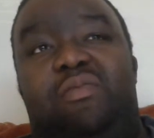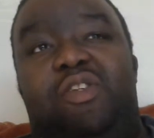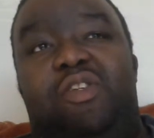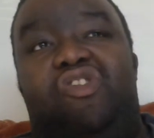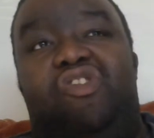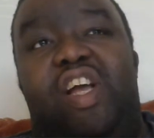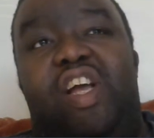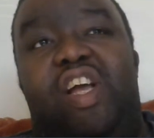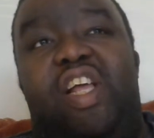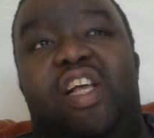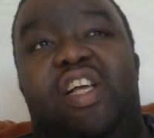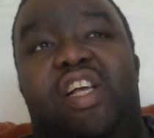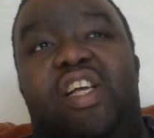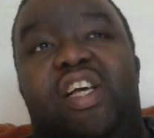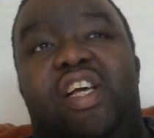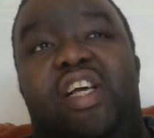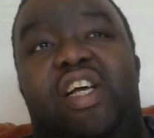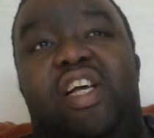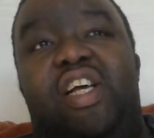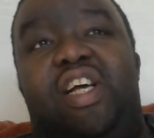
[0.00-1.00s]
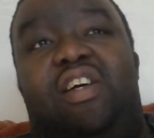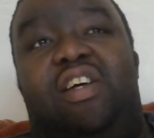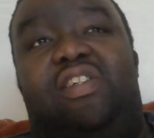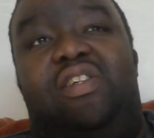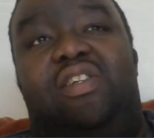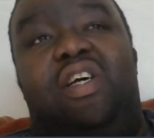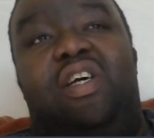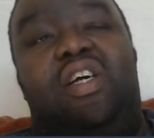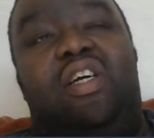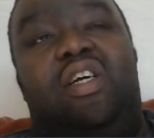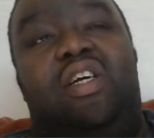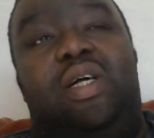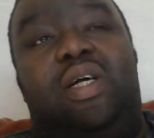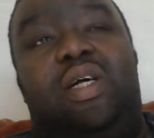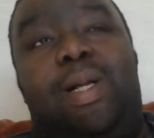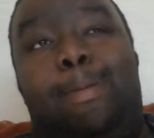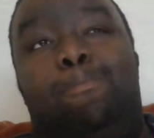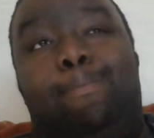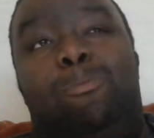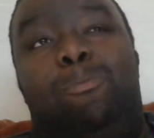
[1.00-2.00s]
Don Juan, believe me,
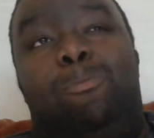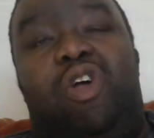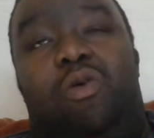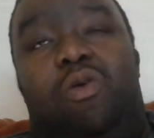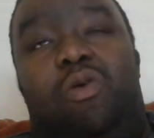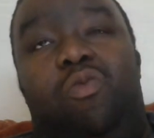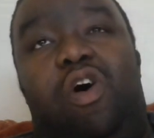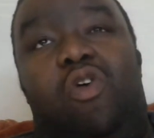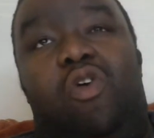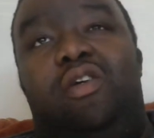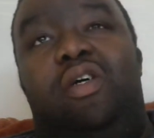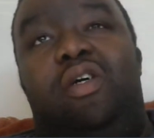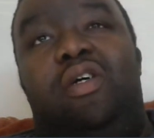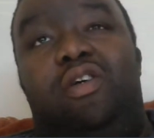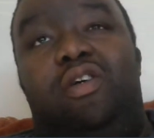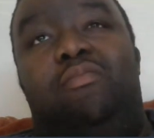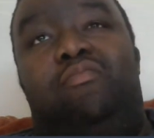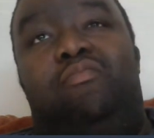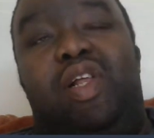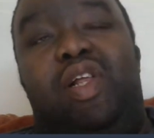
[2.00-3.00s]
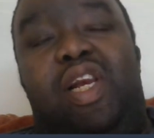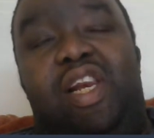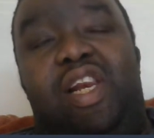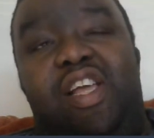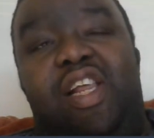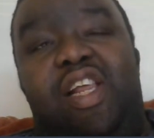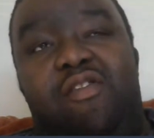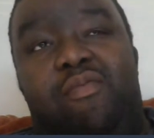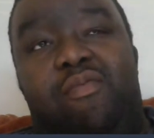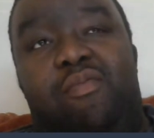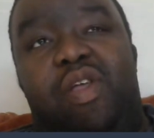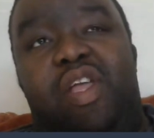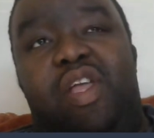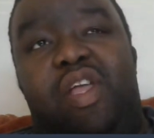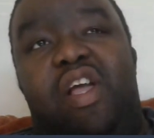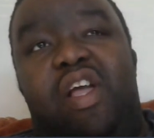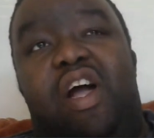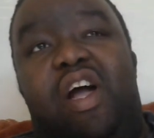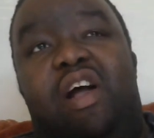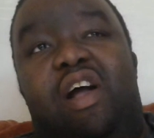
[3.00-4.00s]
I religiously watch
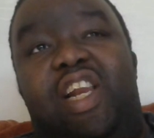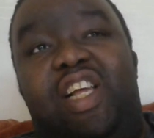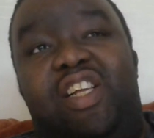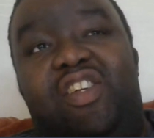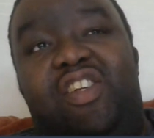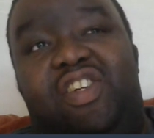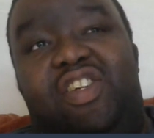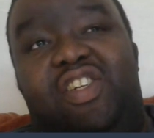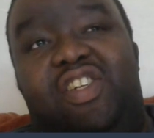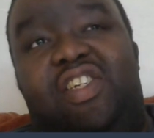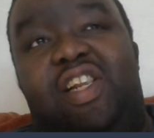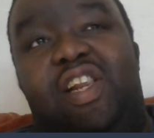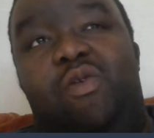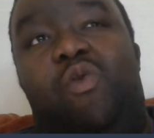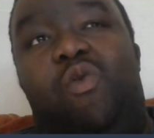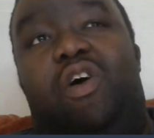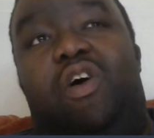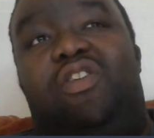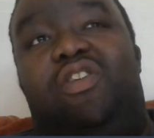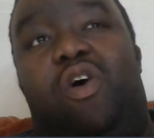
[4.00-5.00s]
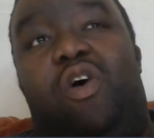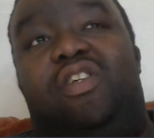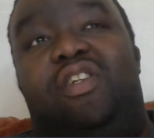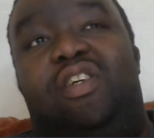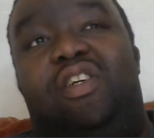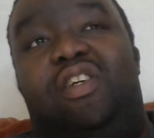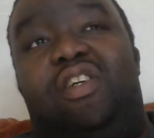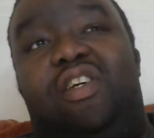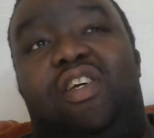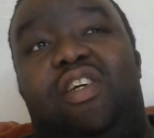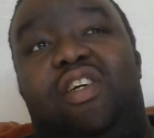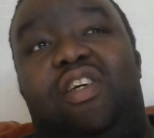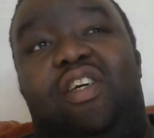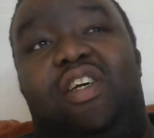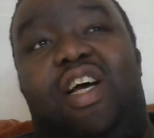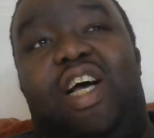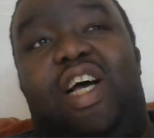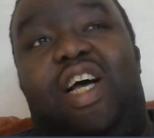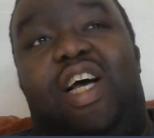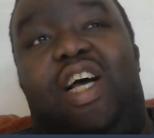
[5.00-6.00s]
Arsenal's YouTube channel. I
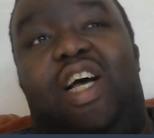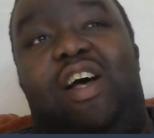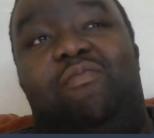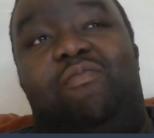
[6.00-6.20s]
love it.